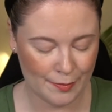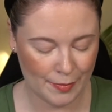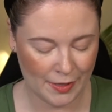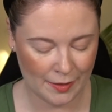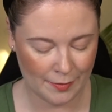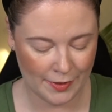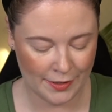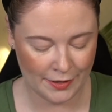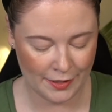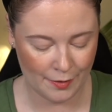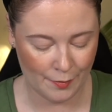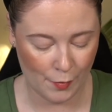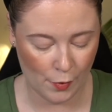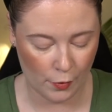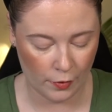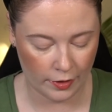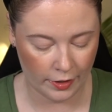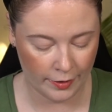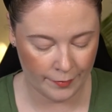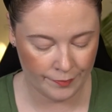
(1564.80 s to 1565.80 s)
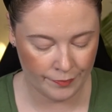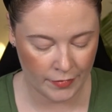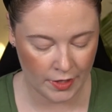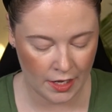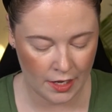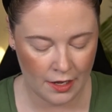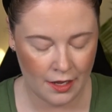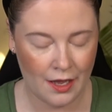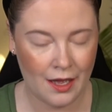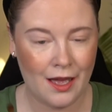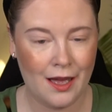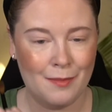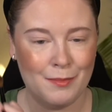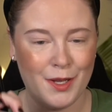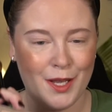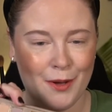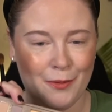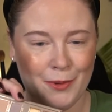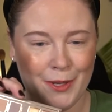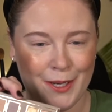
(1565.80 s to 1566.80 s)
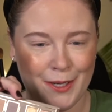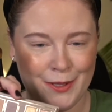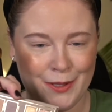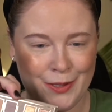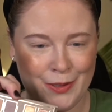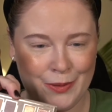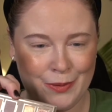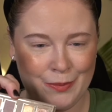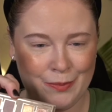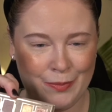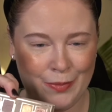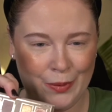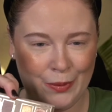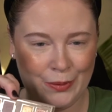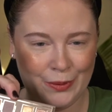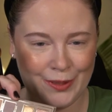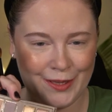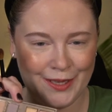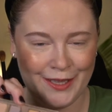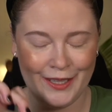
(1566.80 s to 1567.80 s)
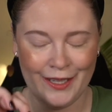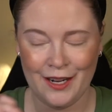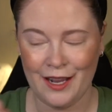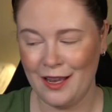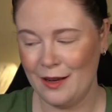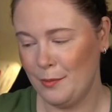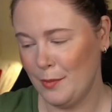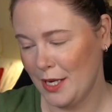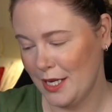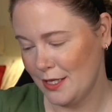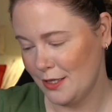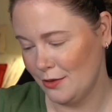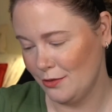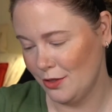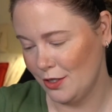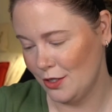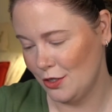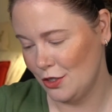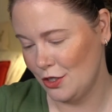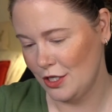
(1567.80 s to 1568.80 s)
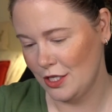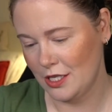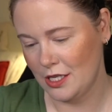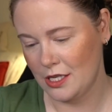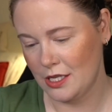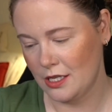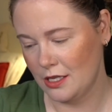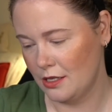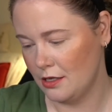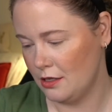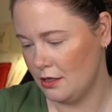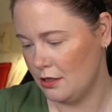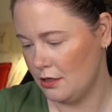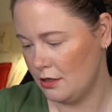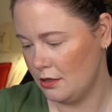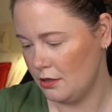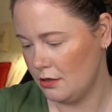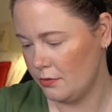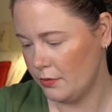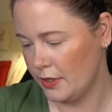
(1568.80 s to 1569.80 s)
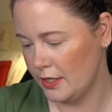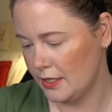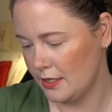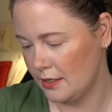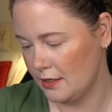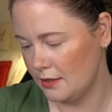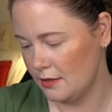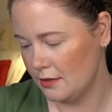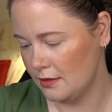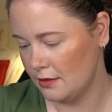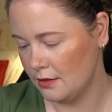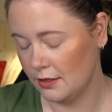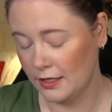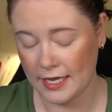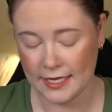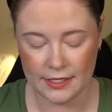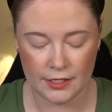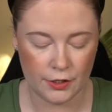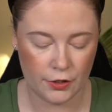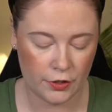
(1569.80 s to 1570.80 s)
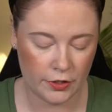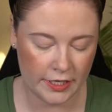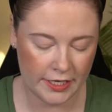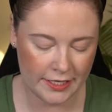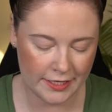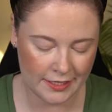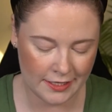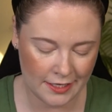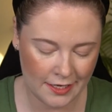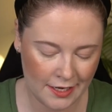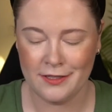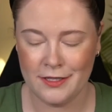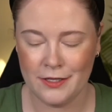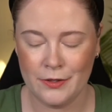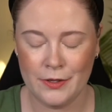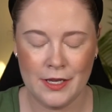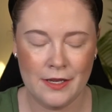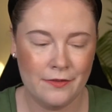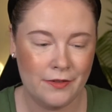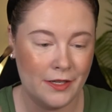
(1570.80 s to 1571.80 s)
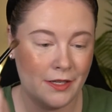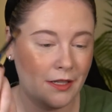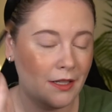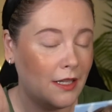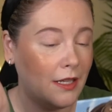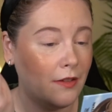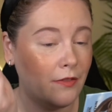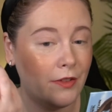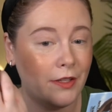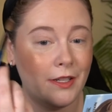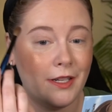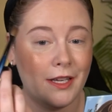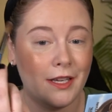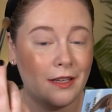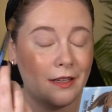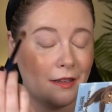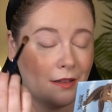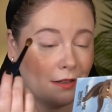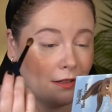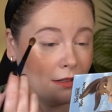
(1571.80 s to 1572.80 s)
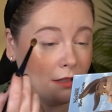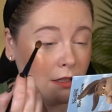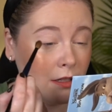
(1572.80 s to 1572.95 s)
pigment than more. Um, going into bolder on my Sonia G, what is this? Classic Crease. So even, even a,